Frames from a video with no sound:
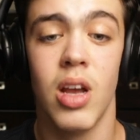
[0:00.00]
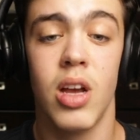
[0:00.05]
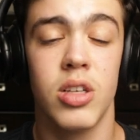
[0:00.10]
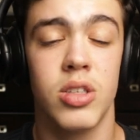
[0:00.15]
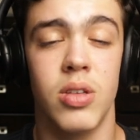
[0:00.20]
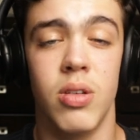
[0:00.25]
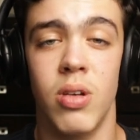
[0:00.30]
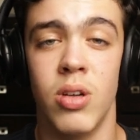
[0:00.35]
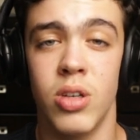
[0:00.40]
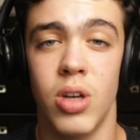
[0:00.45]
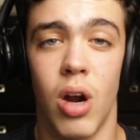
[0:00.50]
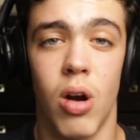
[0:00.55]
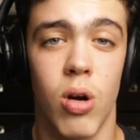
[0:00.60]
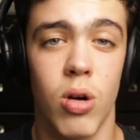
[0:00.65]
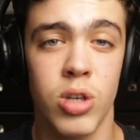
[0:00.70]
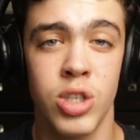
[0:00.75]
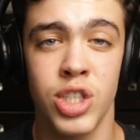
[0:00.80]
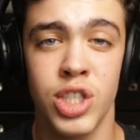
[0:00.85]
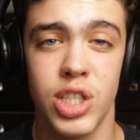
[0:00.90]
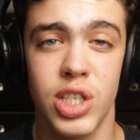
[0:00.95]
So the
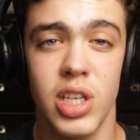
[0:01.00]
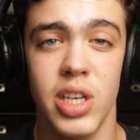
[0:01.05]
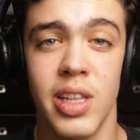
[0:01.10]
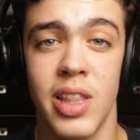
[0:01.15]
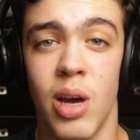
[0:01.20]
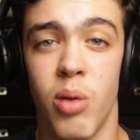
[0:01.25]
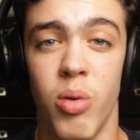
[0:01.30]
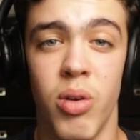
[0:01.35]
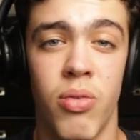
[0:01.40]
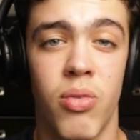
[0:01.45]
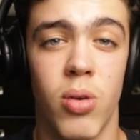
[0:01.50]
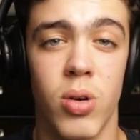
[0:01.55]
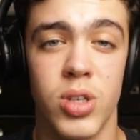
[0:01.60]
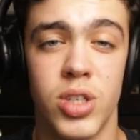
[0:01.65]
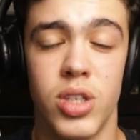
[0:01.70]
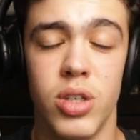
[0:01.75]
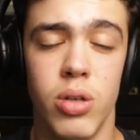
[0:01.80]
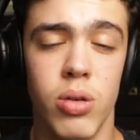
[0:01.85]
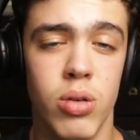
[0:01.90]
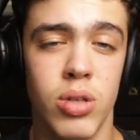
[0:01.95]
urgency that we
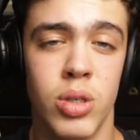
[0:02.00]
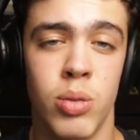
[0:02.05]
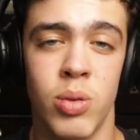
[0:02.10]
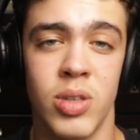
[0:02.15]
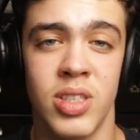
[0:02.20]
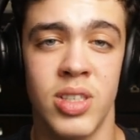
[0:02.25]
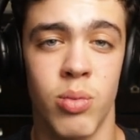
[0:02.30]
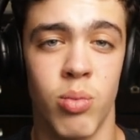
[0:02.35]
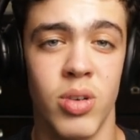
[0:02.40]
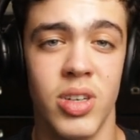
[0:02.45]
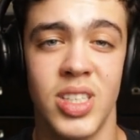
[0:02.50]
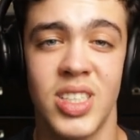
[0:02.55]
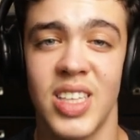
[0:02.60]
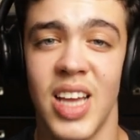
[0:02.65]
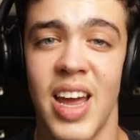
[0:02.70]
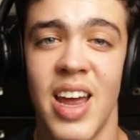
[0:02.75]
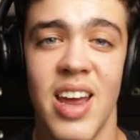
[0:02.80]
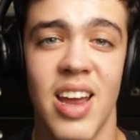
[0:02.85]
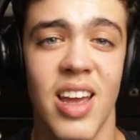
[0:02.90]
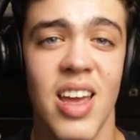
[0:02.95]
first used was we were
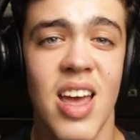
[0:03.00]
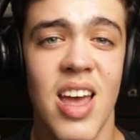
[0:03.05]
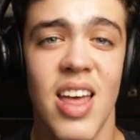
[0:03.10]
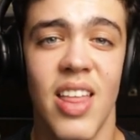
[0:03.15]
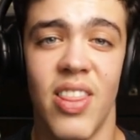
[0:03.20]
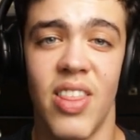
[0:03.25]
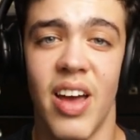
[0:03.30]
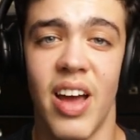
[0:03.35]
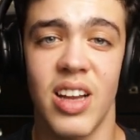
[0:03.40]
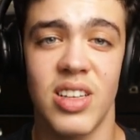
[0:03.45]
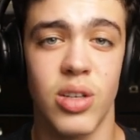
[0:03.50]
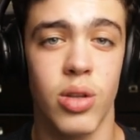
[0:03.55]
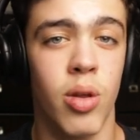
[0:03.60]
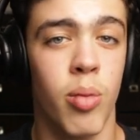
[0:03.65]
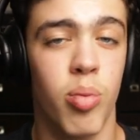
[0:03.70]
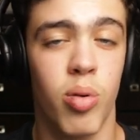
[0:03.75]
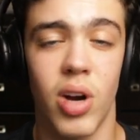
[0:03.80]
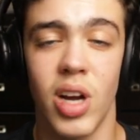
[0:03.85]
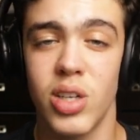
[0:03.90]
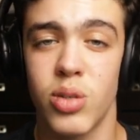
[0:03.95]
saying that the
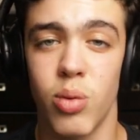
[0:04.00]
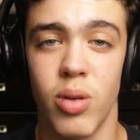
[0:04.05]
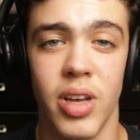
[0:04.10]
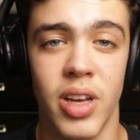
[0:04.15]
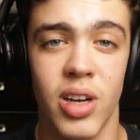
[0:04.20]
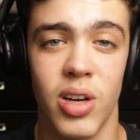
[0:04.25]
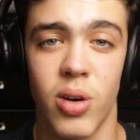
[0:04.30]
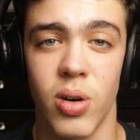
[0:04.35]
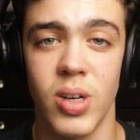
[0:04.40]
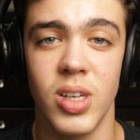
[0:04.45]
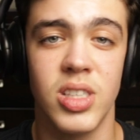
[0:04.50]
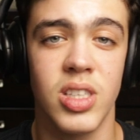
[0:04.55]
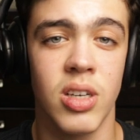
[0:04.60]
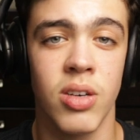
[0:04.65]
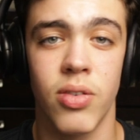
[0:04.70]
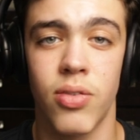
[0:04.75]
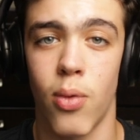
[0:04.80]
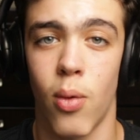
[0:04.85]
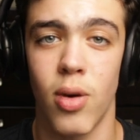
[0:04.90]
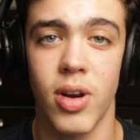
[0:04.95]
price will increase
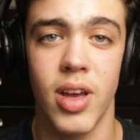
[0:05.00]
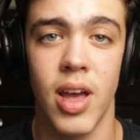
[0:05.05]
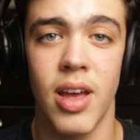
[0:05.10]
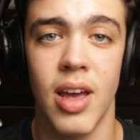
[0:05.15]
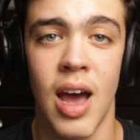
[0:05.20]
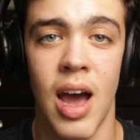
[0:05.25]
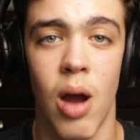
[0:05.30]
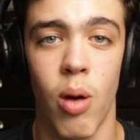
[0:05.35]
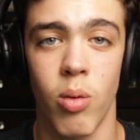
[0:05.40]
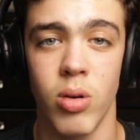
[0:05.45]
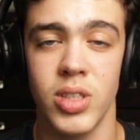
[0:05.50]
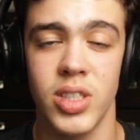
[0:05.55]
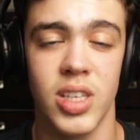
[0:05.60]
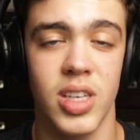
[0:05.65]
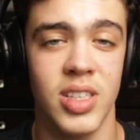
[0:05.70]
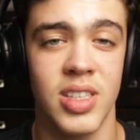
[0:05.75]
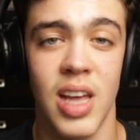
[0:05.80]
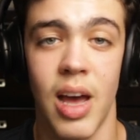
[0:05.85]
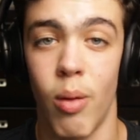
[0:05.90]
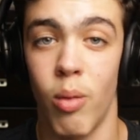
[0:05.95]
in 48 hours
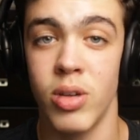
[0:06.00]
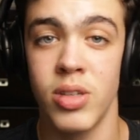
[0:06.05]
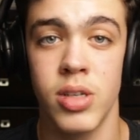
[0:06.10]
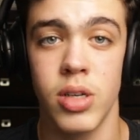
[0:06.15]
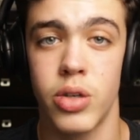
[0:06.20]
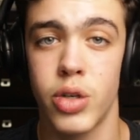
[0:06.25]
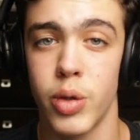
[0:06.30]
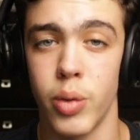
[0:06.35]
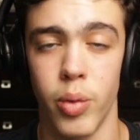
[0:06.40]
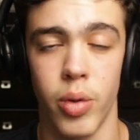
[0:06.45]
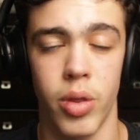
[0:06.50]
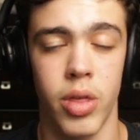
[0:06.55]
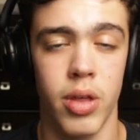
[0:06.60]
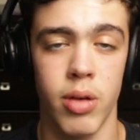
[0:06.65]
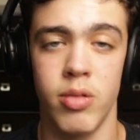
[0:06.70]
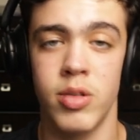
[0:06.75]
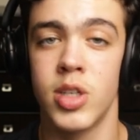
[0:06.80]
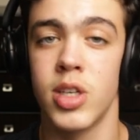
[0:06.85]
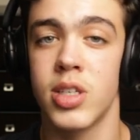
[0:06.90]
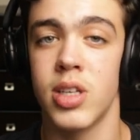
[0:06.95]
because that was the truth. It
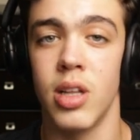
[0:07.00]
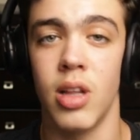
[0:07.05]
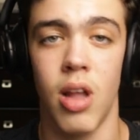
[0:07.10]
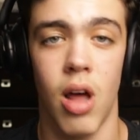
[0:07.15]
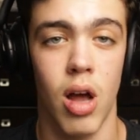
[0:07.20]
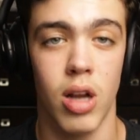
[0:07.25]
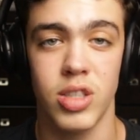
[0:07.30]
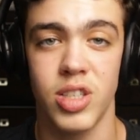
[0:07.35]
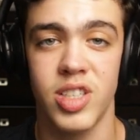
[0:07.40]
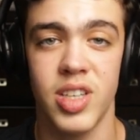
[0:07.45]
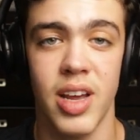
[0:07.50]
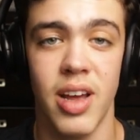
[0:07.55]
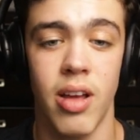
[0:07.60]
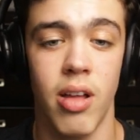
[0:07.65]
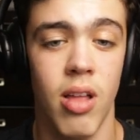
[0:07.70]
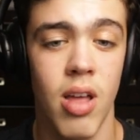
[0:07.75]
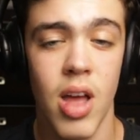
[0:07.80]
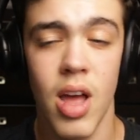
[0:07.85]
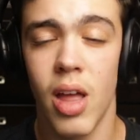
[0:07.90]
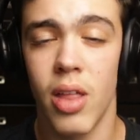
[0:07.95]
was just a launch
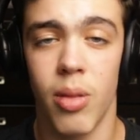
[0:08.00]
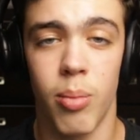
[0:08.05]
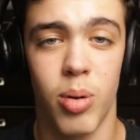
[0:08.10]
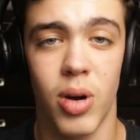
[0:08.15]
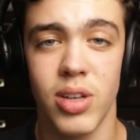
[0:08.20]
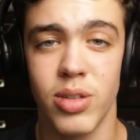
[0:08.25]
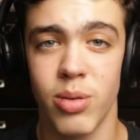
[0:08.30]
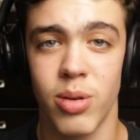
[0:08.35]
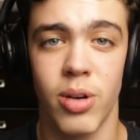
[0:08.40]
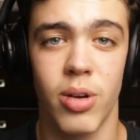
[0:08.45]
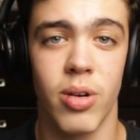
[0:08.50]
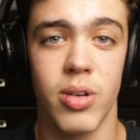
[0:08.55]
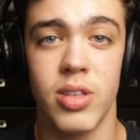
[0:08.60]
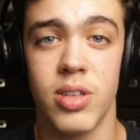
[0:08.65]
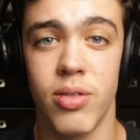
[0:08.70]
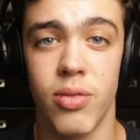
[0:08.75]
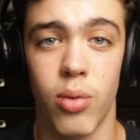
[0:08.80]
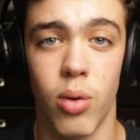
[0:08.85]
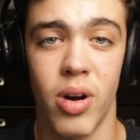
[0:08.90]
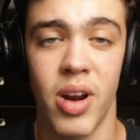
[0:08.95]
sale. The price would increase
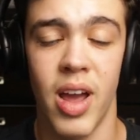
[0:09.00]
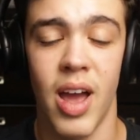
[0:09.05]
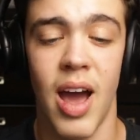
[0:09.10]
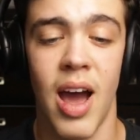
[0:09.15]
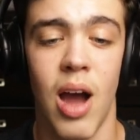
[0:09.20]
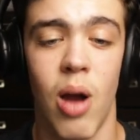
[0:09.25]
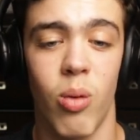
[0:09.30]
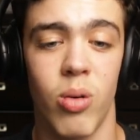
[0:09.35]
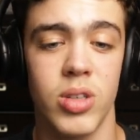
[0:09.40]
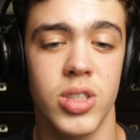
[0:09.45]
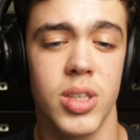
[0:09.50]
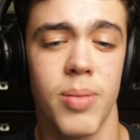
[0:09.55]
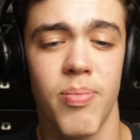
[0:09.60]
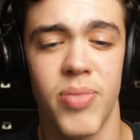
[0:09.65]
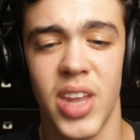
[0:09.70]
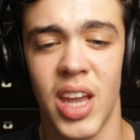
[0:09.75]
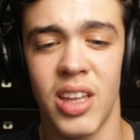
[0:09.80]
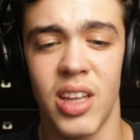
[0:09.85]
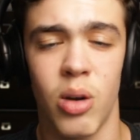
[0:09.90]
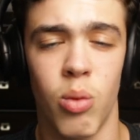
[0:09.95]
in 48 hours.
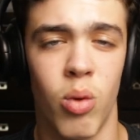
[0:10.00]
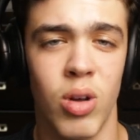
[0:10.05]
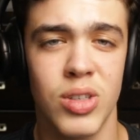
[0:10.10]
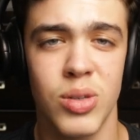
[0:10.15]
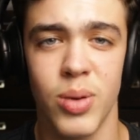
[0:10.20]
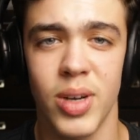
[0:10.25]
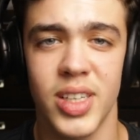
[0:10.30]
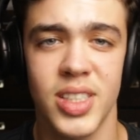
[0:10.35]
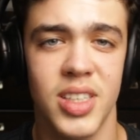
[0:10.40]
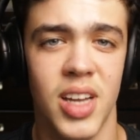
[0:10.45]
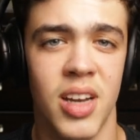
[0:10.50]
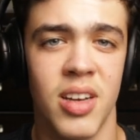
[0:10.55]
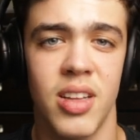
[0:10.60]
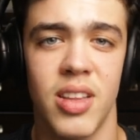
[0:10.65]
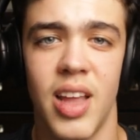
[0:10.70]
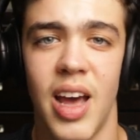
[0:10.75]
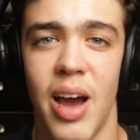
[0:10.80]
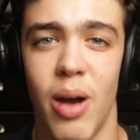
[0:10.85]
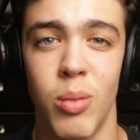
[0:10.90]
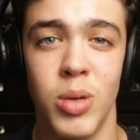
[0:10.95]
And then once we extended
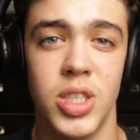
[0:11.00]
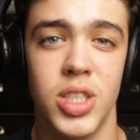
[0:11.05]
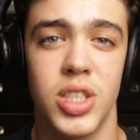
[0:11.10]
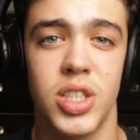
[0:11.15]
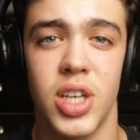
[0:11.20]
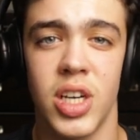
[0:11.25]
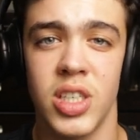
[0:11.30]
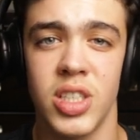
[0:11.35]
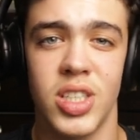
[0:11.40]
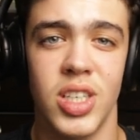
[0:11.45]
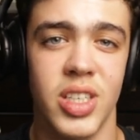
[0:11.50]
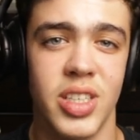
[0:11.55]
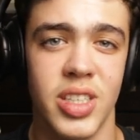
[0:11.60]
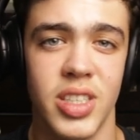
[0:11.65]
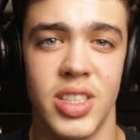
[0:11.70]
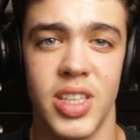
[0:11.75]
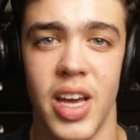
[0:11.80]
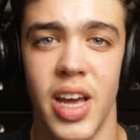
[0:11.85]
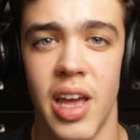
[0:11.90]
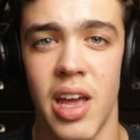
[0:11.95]
that, we just changed it to
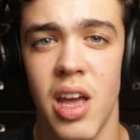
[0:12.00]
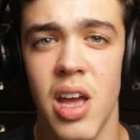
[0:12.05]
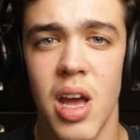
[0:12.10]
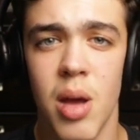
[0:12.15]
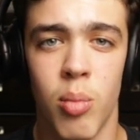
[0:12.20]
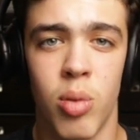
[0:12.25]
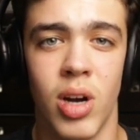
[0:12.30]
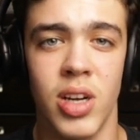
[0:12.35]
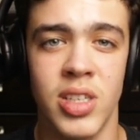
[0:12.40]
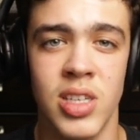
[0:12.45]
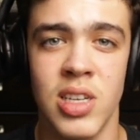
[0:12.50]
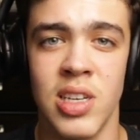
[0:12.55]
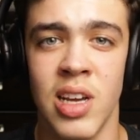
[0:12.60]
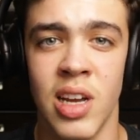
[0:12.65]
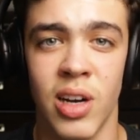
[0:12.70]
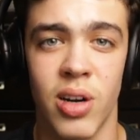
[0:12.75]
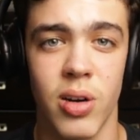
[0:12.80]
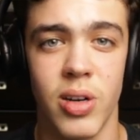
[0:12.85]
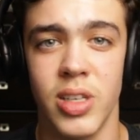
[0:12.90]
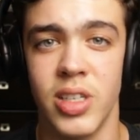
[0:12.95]
say price is
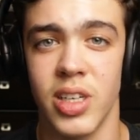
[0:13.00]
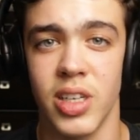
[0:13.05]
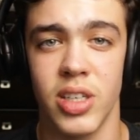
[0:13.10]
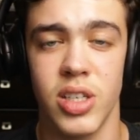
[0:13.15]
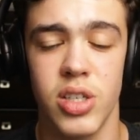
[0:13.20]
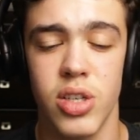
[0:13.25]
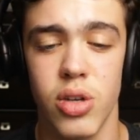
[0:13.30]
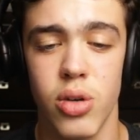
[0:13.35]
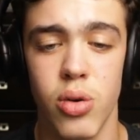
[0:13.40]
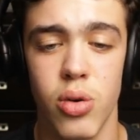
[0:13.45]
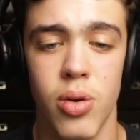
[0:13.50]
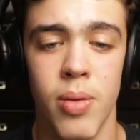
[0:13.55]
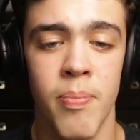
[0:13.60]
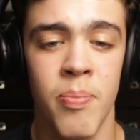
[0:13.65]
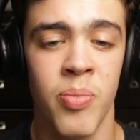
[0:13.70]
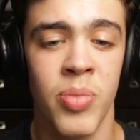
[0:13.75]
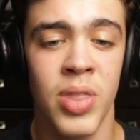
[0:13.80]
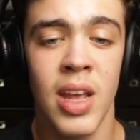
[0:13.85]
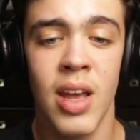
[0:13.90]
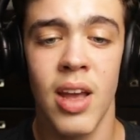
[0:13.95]
increasing soon,
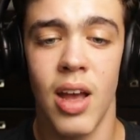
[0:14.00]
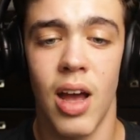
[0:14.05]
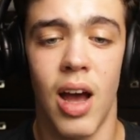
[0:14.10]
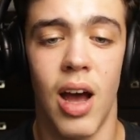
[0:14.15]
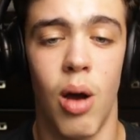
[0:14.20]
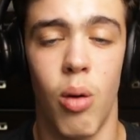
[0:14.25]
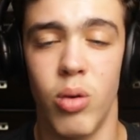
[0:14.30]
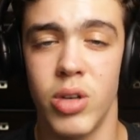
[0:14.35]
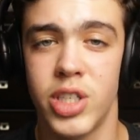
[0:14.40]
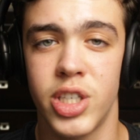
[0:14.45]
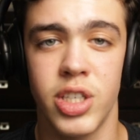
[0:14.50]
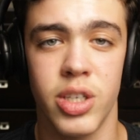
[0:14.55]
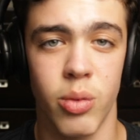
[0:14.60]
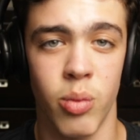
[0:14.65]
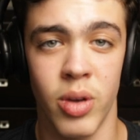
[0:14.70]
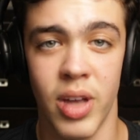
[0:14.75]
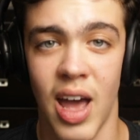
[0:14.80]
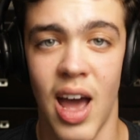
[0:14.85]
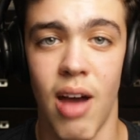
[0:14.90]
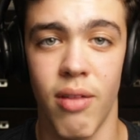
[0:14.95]
which
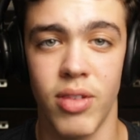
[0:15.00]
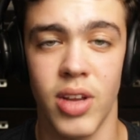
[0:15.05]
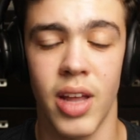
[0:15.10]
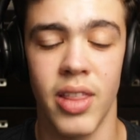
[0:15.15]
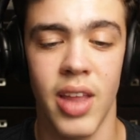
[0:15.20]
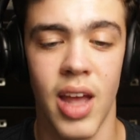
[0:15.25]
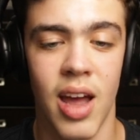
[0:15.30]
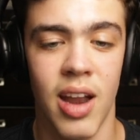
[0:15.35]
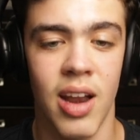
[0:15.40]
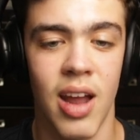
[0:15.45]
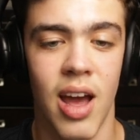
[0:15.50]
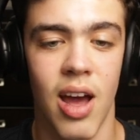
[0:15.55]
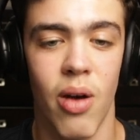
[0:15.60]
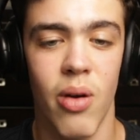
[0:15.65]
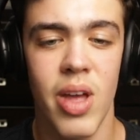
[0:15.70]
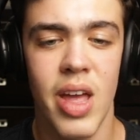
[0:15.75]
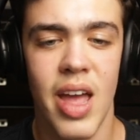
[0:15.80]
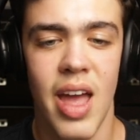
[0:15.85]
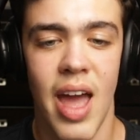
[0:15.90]
we have done that now.